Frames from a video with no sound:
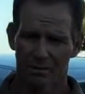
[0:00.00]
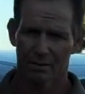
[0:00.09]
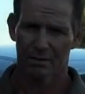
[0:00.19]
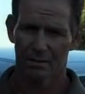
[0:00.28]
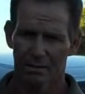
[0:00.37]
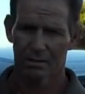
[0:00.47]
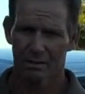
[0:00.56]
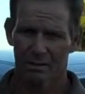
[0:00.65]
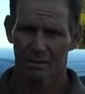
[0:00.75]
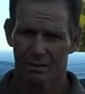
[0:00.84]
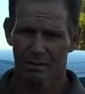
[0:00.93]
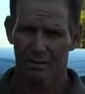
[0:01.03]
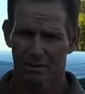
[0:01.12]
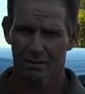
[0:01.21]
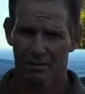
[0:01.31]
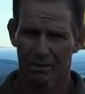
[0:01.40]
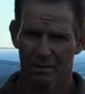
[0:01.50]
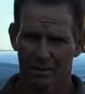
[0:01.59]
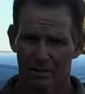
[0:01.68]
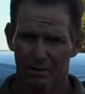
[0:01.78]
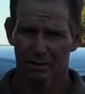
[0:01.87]
and also his wear and
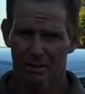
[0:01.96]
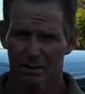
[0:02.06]
tear